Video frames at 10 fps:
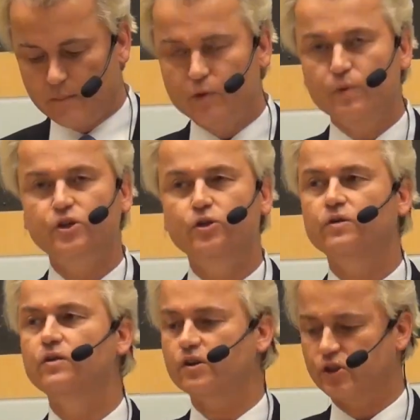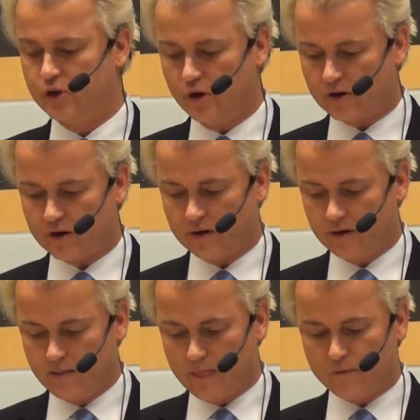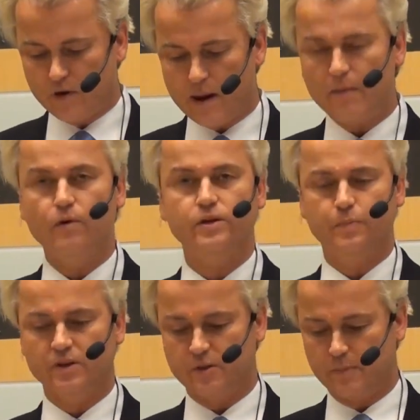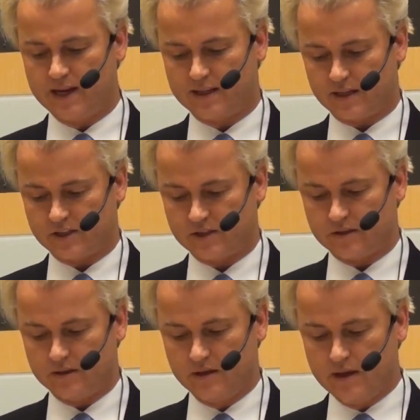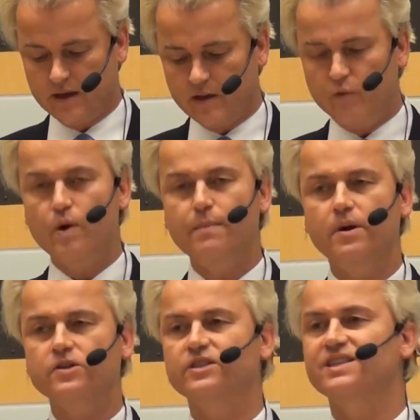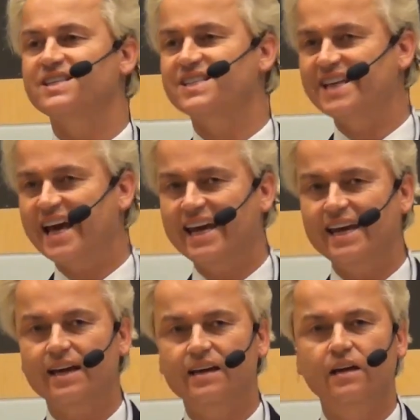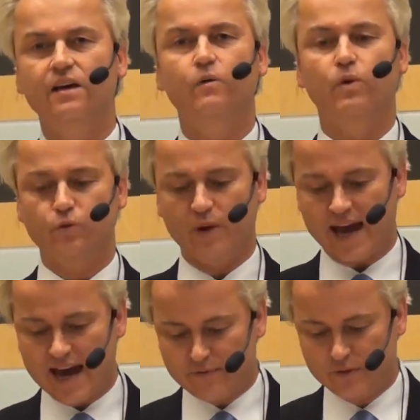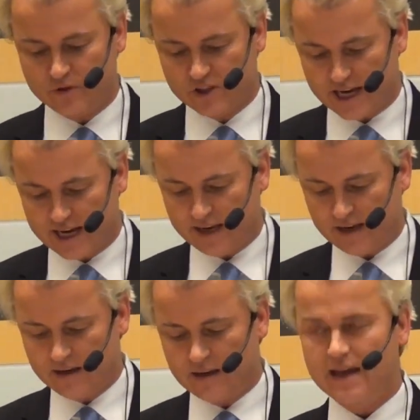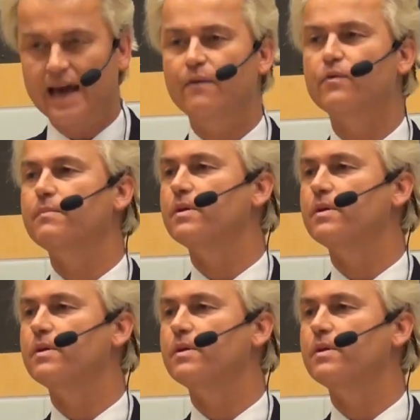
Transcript: But we should not shirk from our responsibilities. We must say what we have to say, and